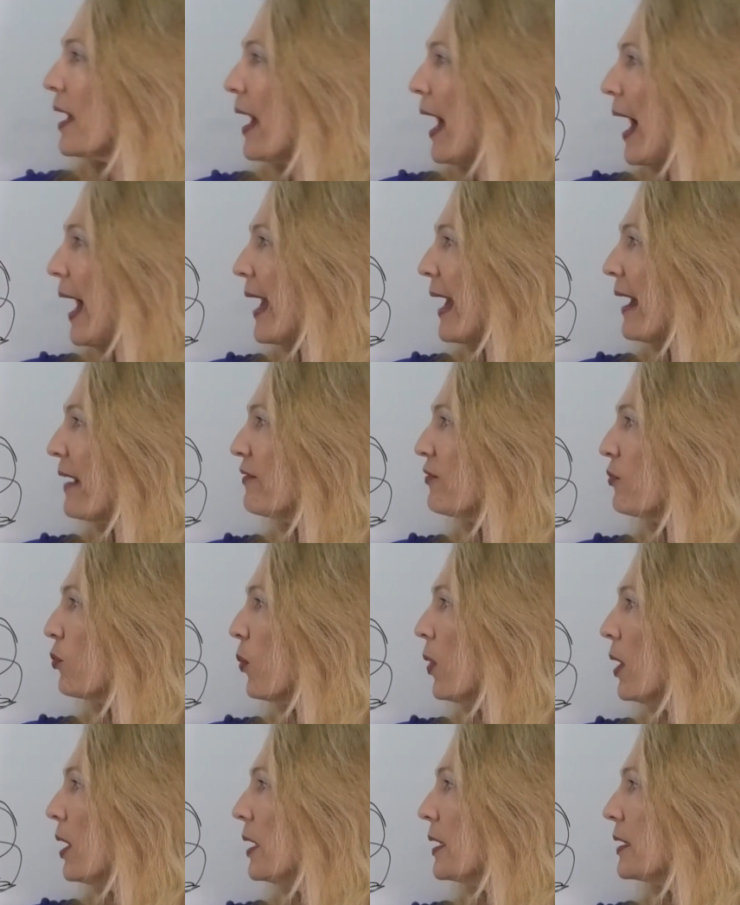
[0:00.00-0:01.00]
I have
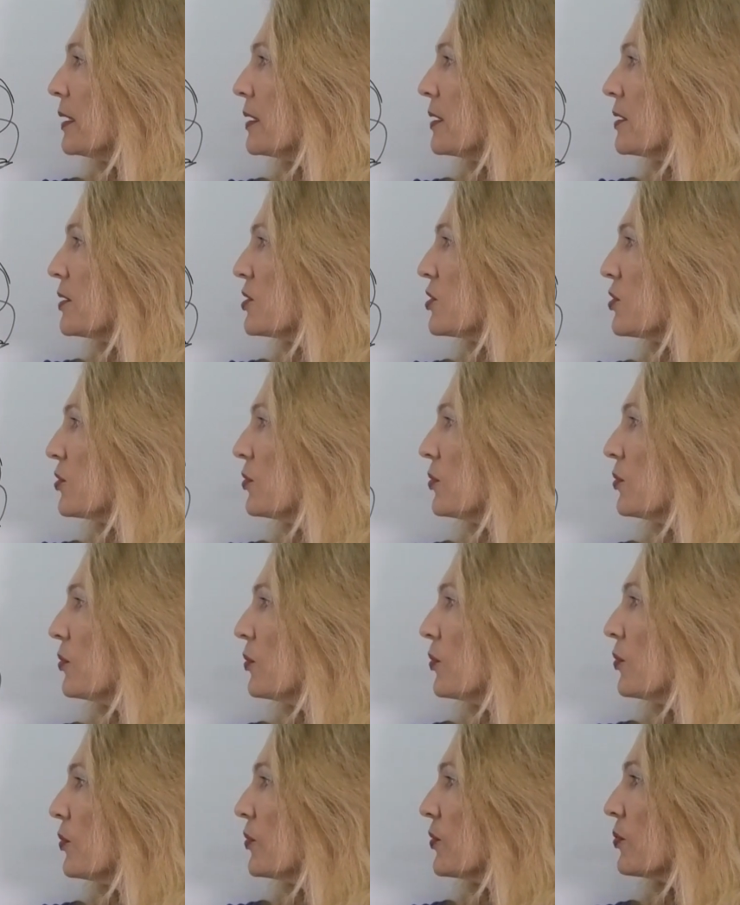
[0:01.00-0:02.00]
1,
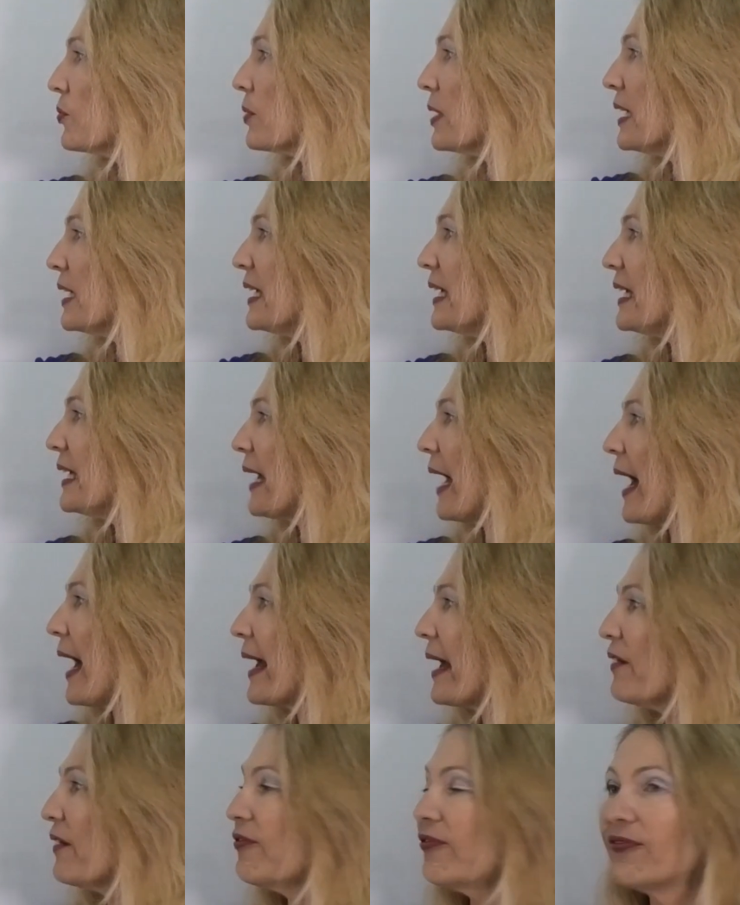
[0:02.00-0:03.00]
2, 3, I
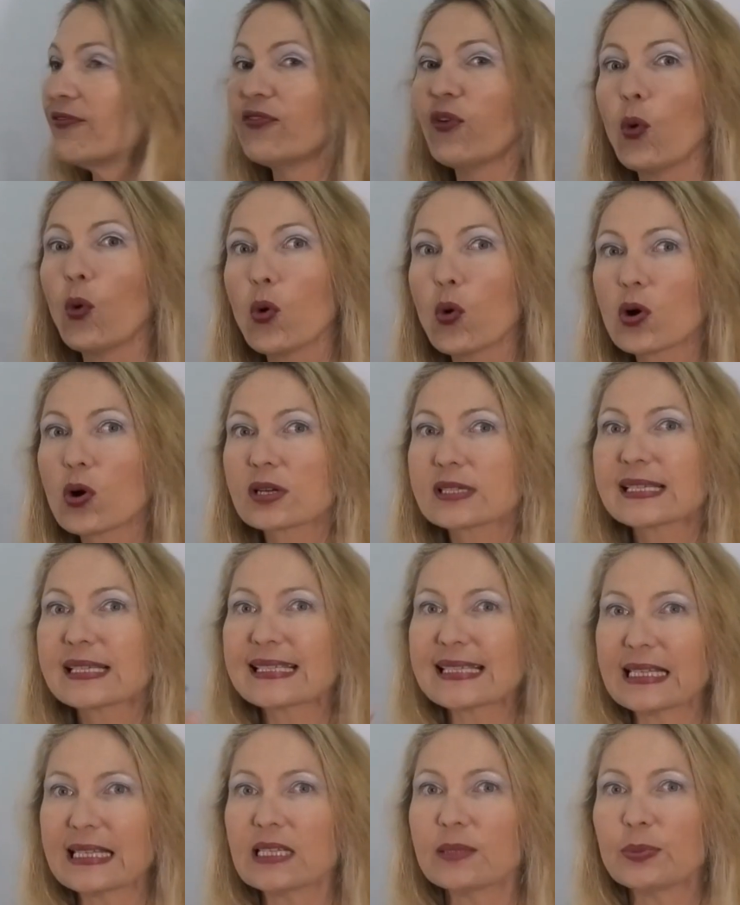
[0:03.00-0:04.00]
have 4
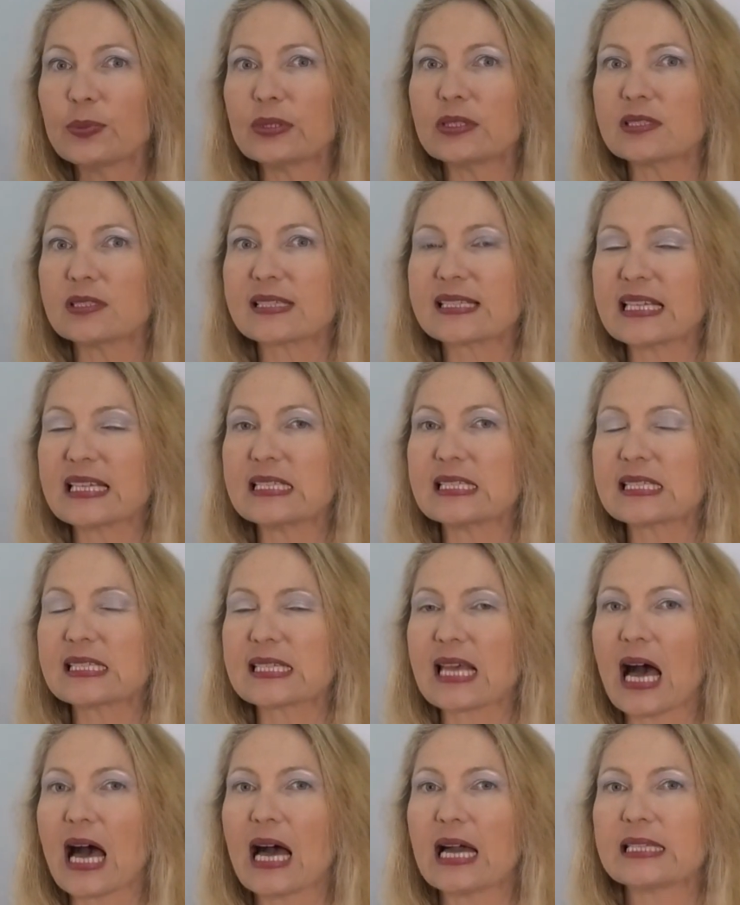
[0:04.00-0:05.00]
syllables
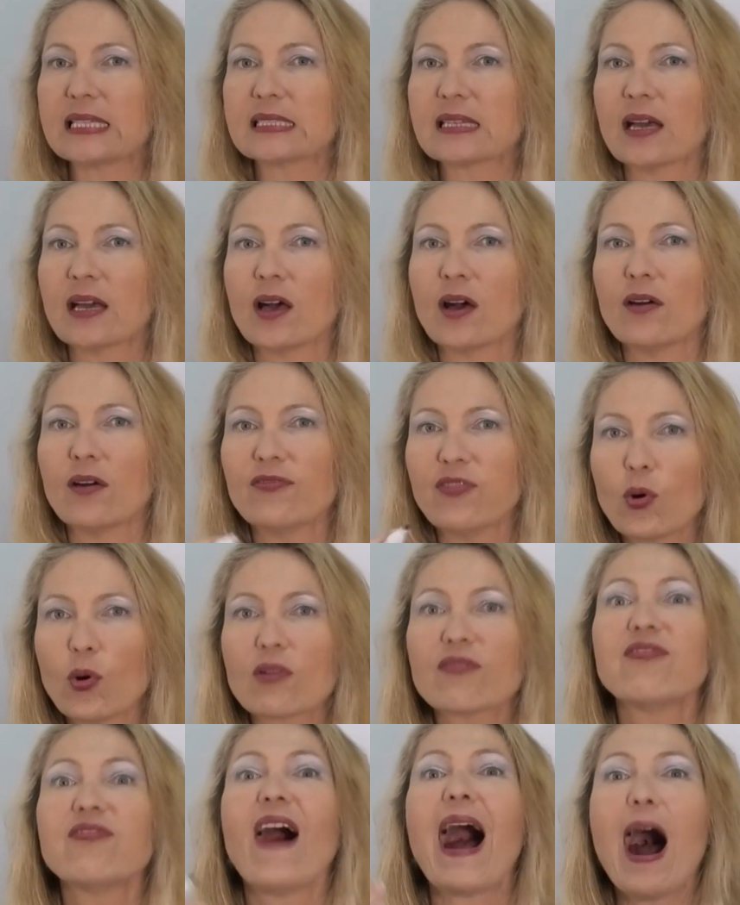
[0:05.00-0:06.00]
inside,
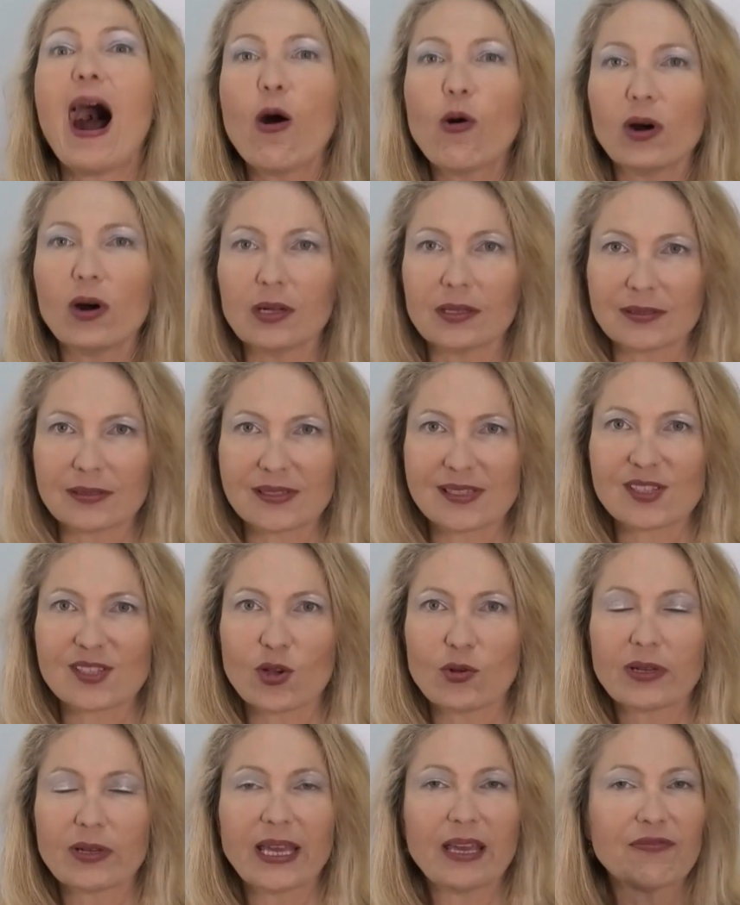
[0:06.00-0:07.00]
4 vowels,
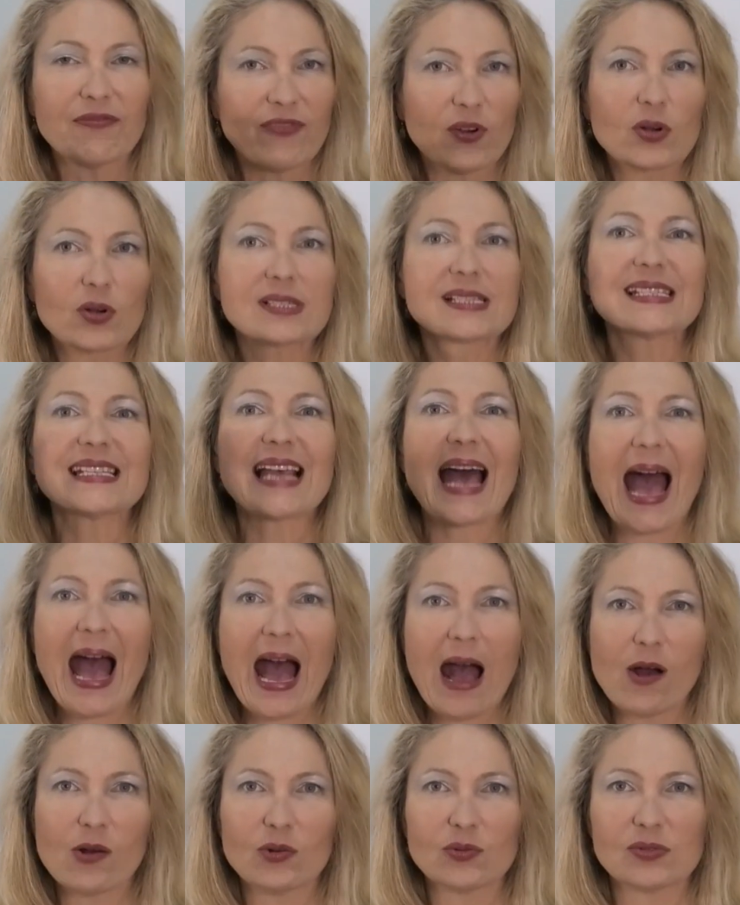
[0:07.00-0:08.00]
okay, 4
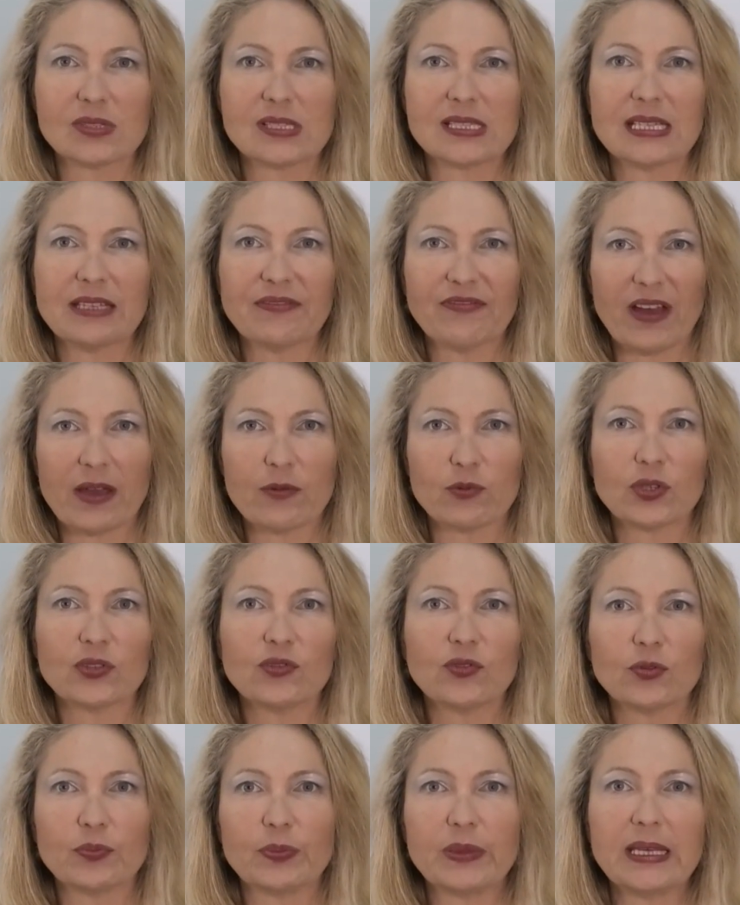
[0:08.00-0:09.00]
sounds if I want
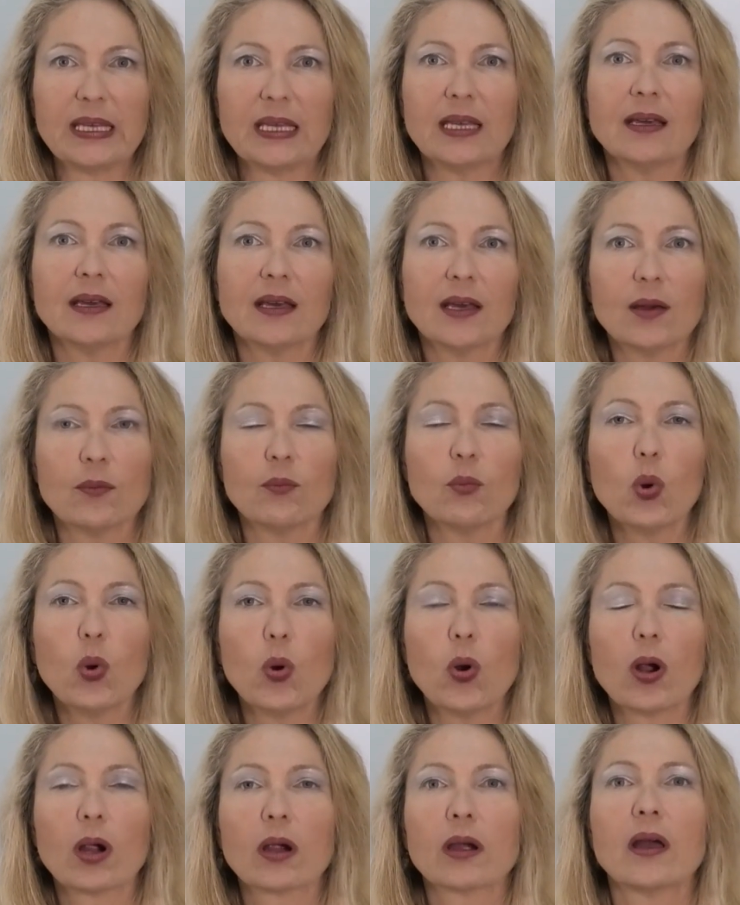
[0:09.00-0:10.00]
to be
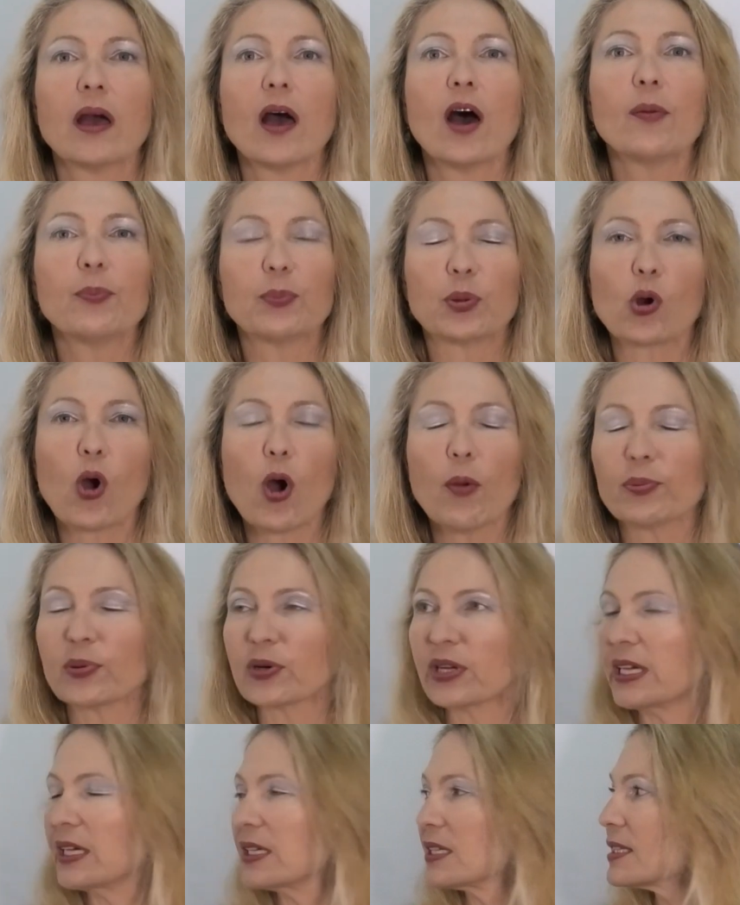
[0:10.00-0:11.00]
more
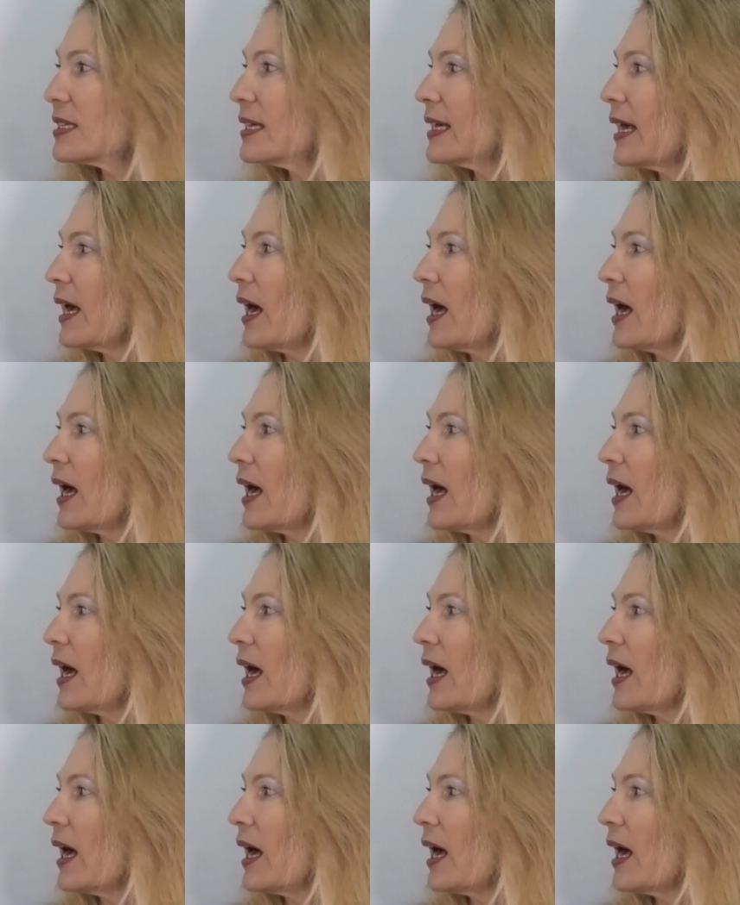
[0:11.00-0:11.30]
appropriate.